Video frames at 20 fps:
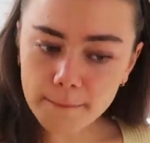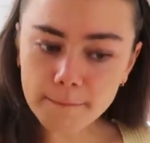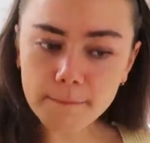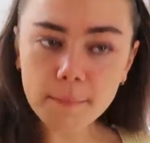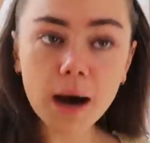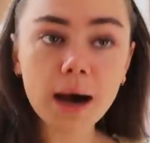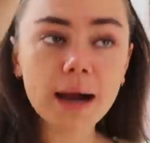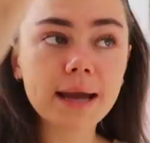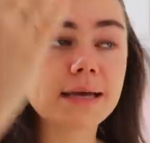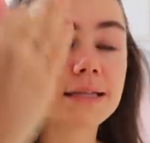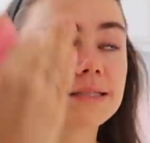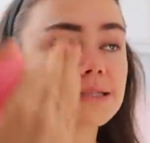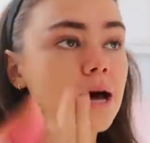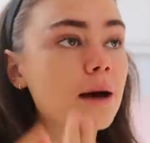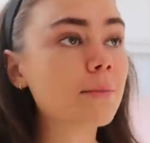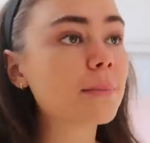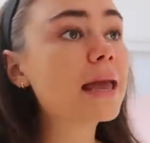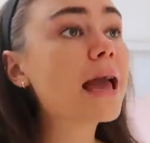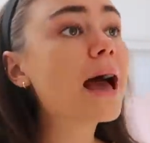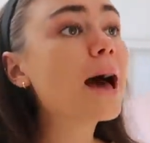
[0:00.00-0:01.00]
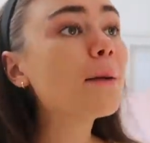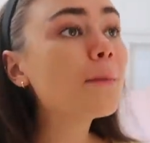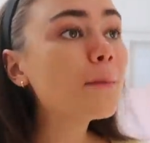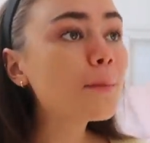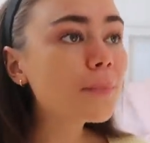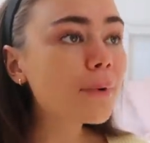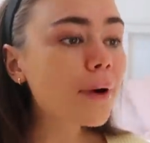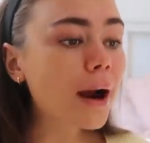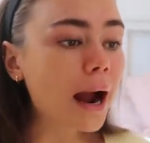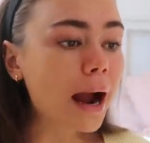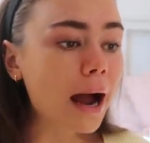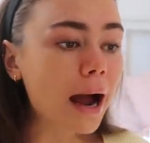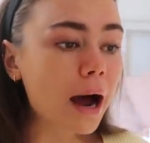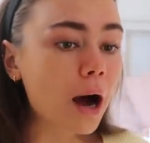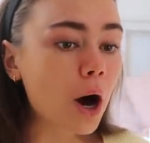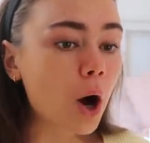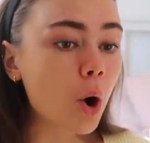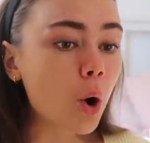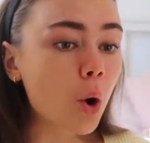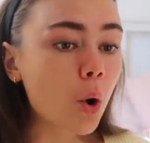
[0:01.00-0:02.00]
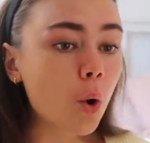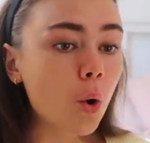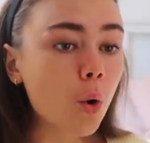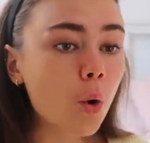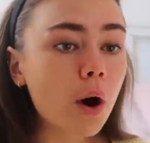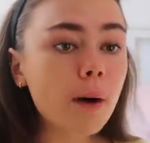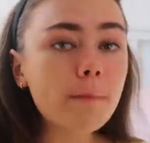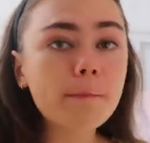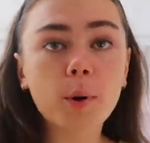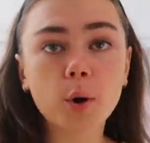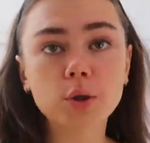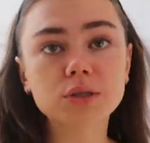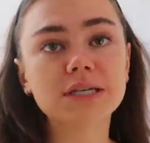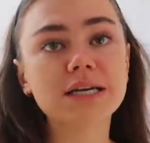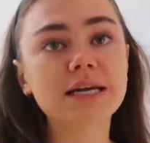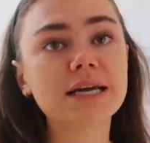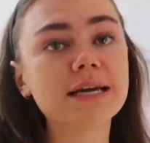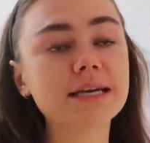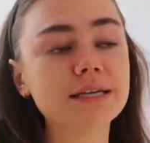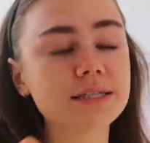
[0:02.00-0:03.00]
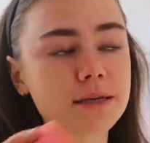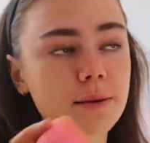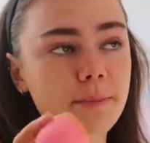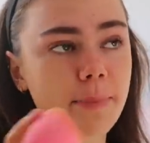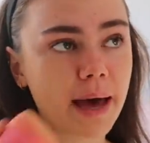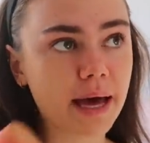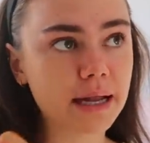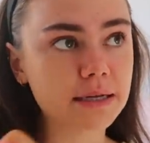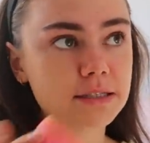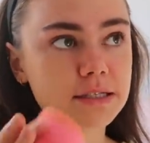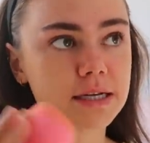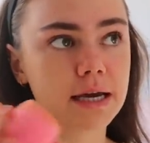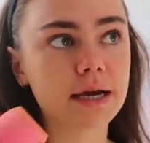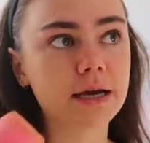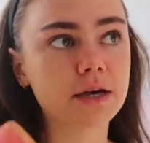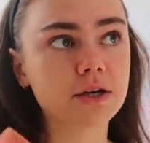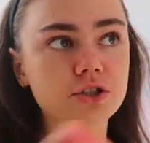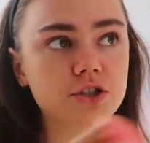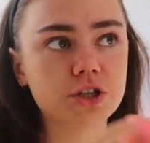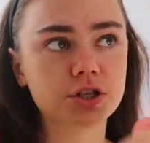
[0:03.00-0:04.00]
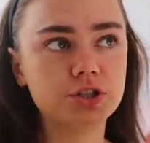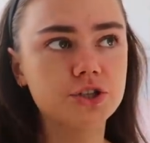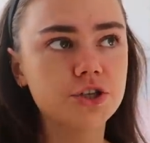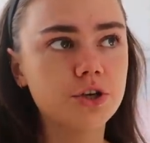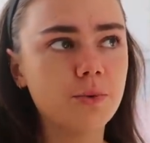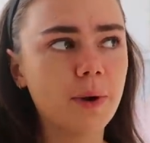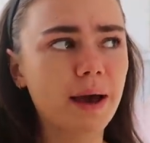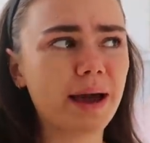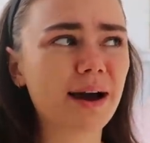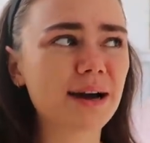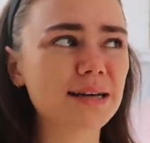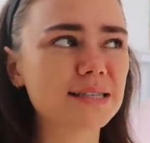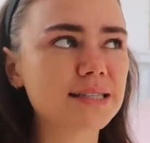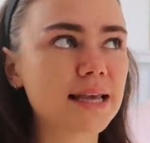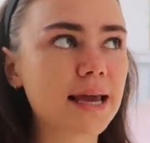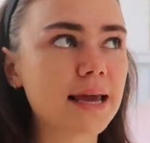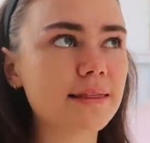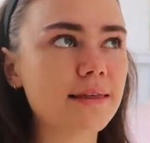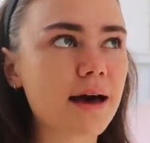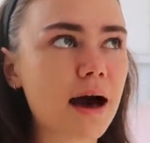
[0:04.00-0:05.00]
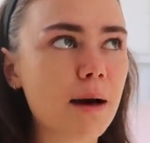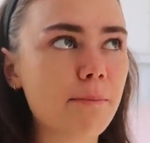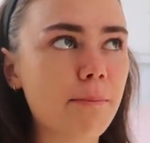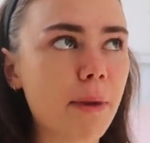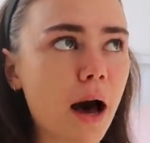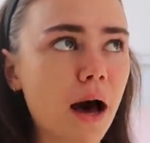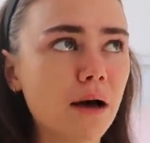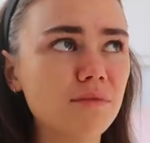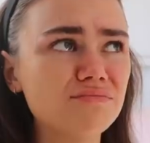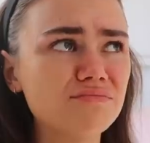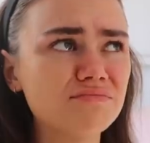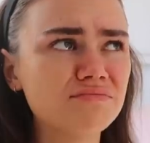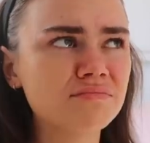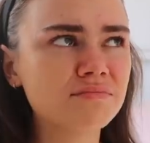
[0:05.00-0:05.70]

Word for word: My Tammy Hembrow body is pending, just you wait. I say that, but